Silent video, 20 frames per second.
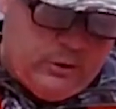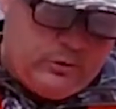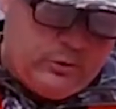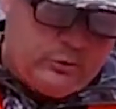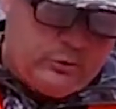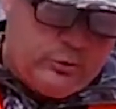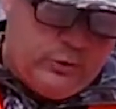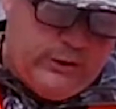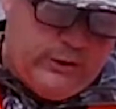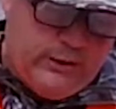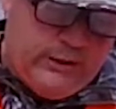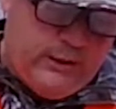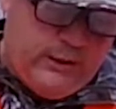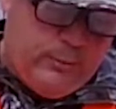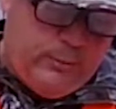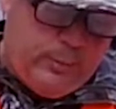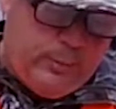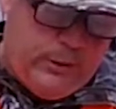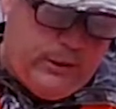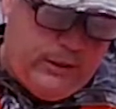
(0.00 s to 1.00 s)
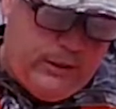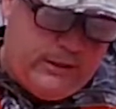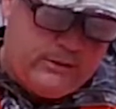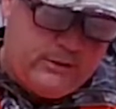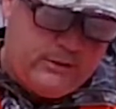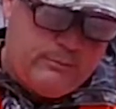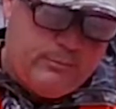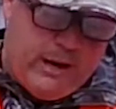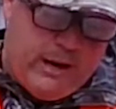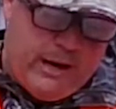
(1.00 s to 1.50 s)
So three little
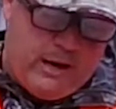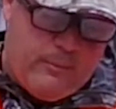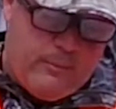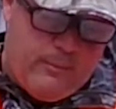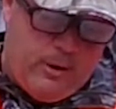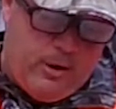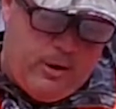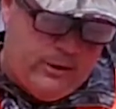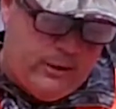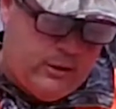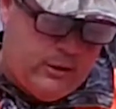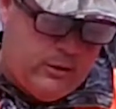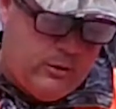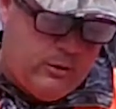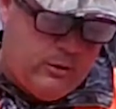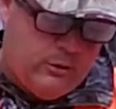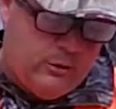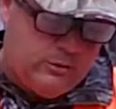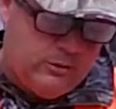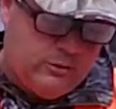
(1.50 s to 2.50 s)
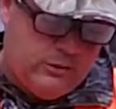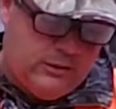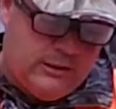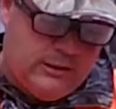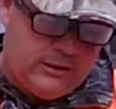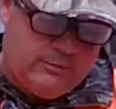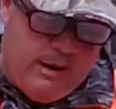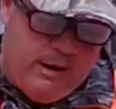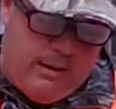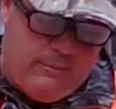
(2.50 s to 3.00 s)
pigs pack up all their clothes,
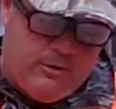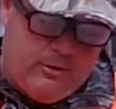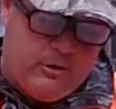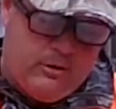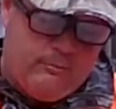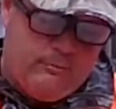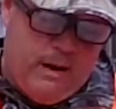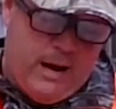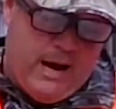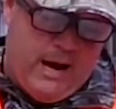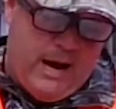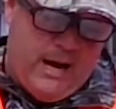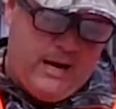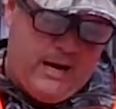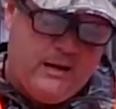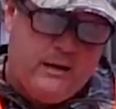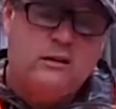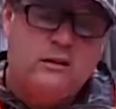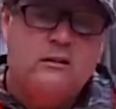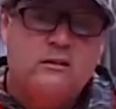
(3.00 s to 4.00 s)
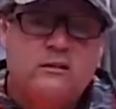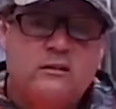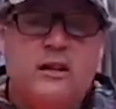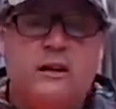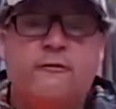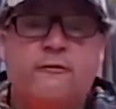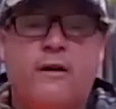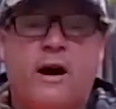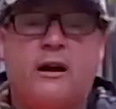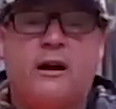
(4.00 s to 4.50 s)
kiss mama goodbye,
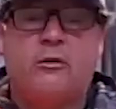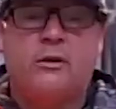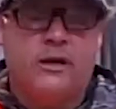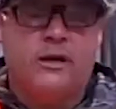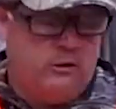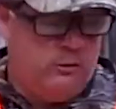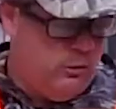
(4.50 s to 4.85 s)
then follow their